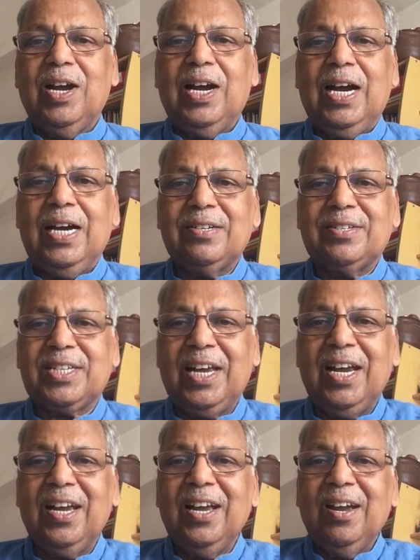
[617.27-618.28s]
and
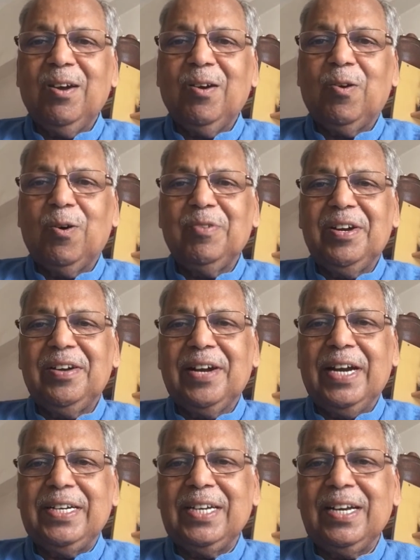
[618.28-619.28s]
say
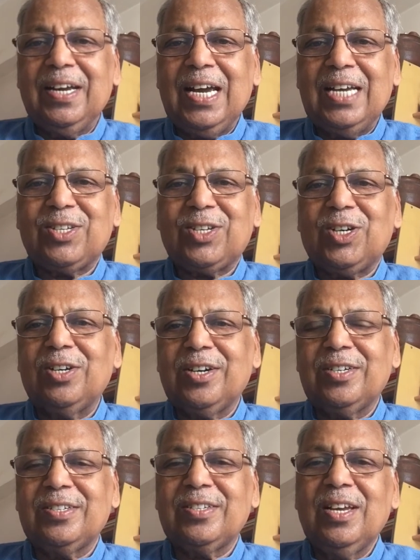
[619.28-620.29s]
COVID-19 has taught
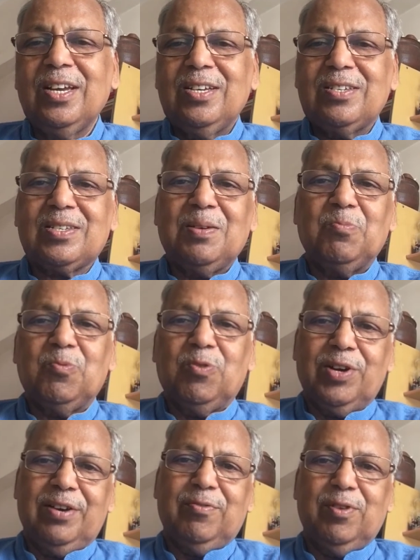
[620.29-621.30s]
us some
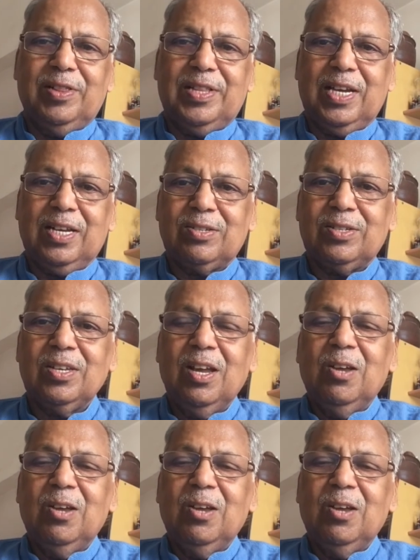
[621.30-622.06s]
wonderful things.